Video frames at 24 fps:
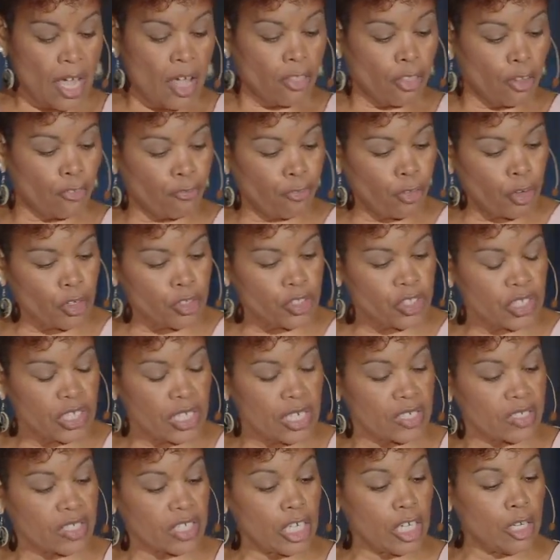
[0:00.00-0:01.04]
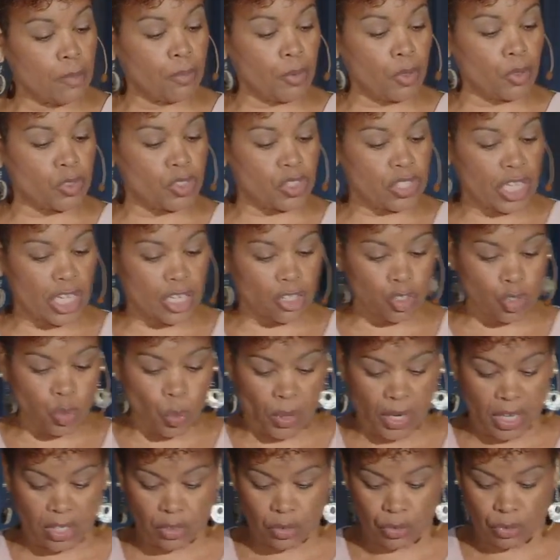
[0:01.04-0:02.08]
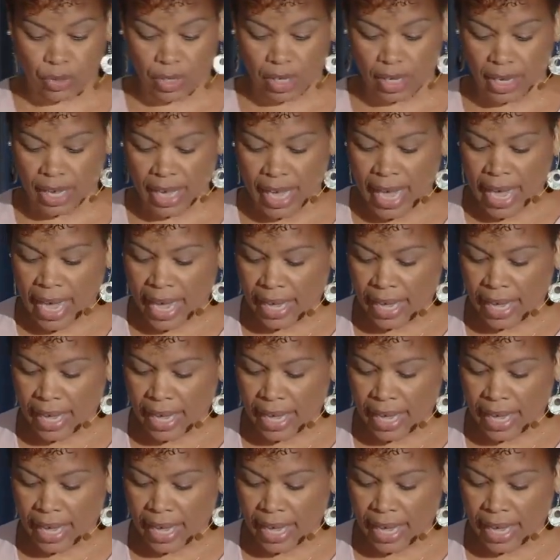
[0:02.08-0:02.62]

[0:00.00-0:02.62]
The first is Hebrews 10:23,